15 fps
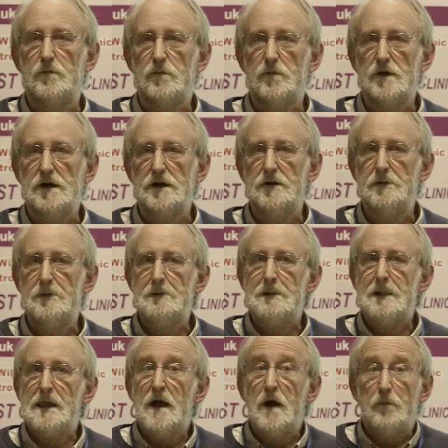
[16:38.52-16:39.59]
right?
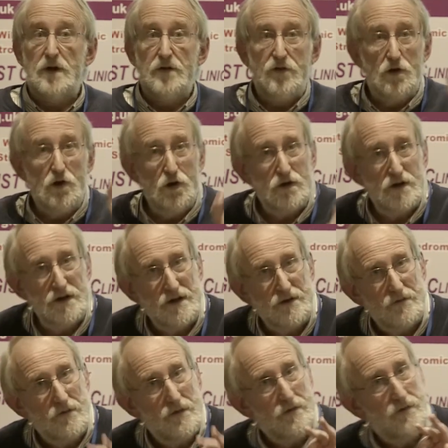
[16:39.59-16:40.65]
But if you look at it,